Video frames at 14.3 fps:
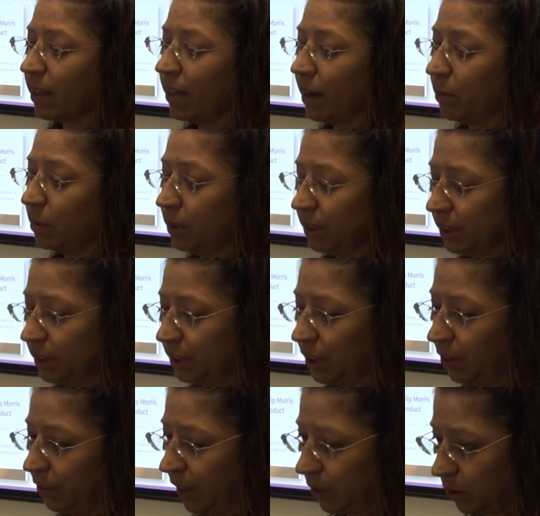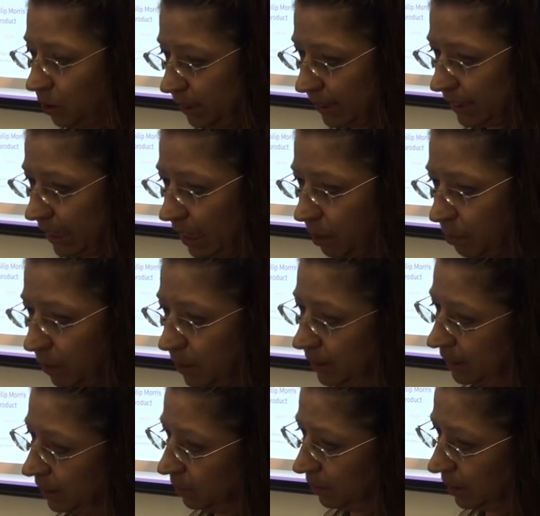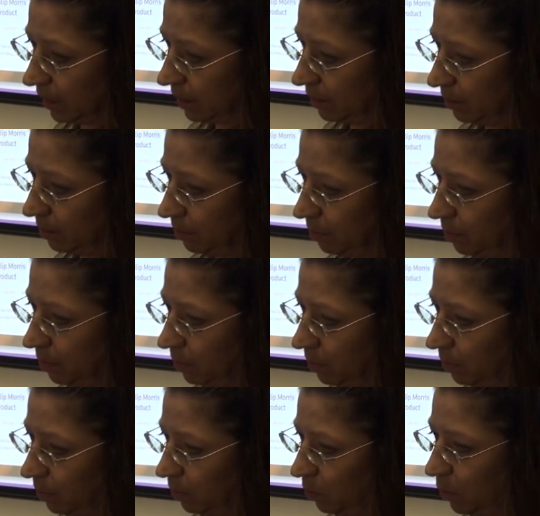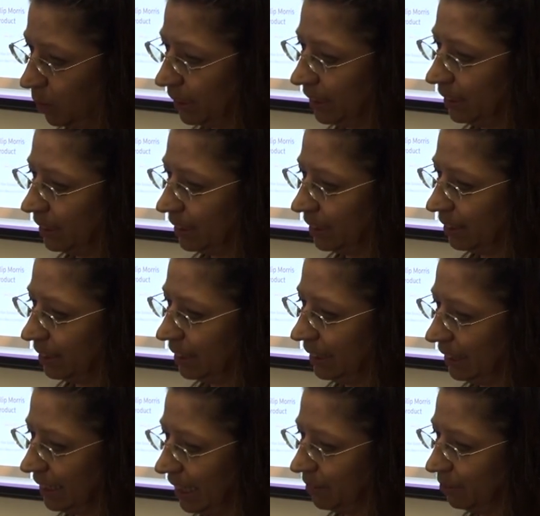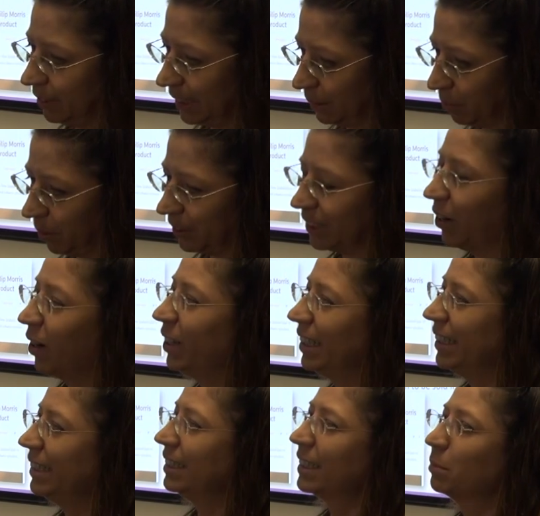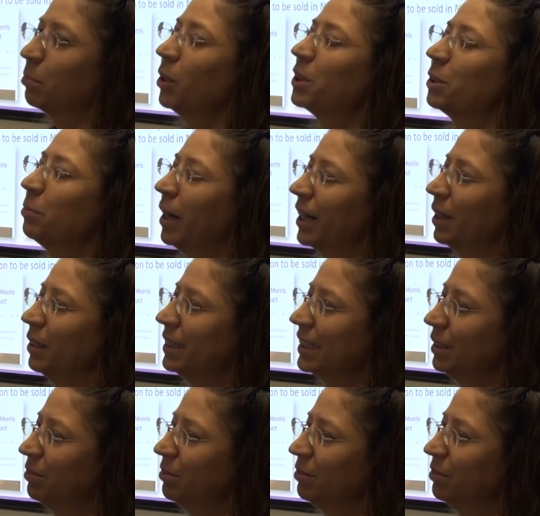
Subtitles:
they were told they couldn't sell it because it wasn't intended for smoke. So only smoked tobacco is